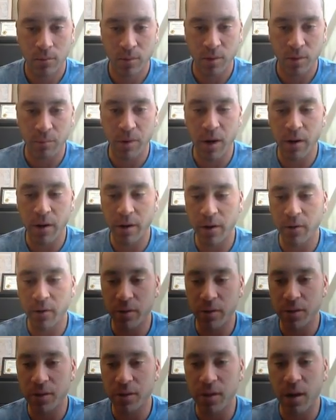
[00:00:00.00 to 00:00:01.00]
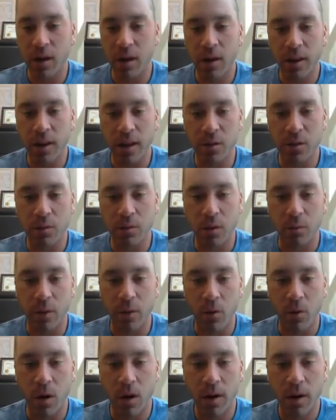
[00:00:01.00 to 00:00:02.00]
Preparing to install, that's what we
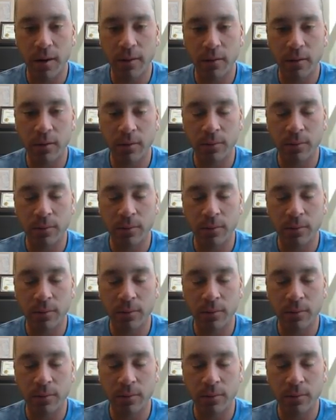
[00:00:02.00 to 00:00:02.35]
want.